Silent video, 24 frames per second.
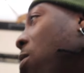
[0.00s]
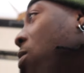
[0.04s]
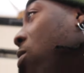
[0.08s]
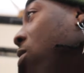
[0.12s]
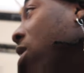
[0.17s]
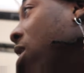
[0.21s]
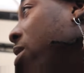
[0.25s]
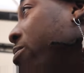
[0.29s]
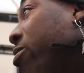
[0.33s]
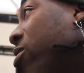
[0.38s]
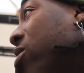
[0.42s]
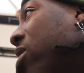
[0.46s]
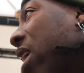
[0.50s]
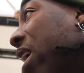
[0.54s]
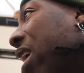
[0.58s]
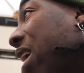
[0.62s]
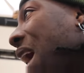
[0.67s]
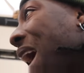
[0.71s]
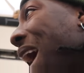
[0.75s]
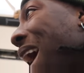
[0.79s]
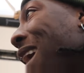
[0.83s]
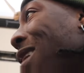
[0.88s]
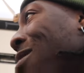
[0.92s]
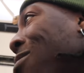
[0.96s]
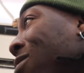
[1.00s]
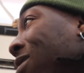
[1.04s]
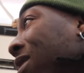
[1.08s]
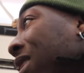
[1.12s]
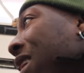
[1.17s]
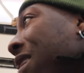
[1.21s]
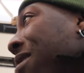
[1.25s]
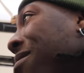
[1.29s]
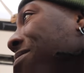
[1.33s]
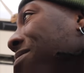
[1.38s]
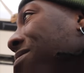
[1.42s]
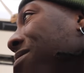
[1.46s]
woke up, it was like an hour
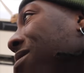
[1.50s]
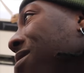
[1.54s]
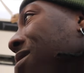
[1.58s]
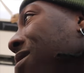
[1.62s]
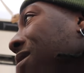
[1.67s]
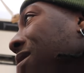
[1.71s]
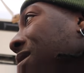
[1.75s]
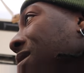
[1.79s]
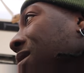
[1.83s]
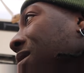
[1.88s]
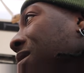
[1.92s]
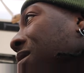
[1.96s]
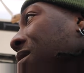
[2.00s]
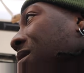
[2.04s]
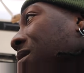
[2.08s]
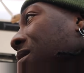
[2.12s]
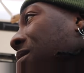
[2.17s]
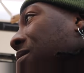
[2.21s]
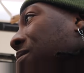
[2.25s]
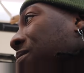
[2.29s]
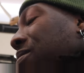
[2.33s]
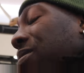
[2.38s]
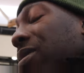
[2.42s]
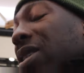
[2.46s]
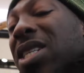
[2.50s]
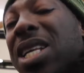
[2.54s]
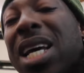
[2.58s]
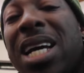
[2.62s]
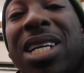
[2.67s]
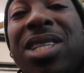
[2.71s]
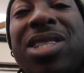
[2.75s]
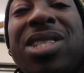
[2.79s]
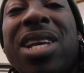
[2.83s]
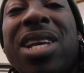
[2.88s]
left. It was like a